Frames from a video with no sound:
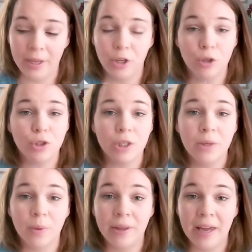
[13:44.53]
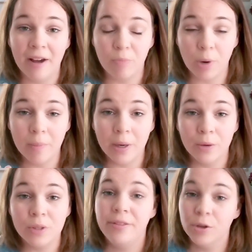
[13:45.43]
Usually when they have
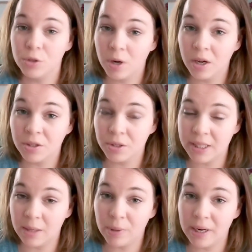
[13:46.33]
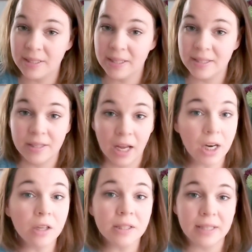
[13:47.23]
promos, those are also sale prices. Not
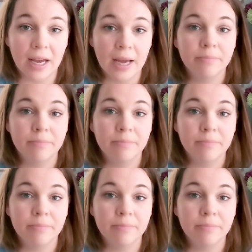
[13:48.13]
all the time.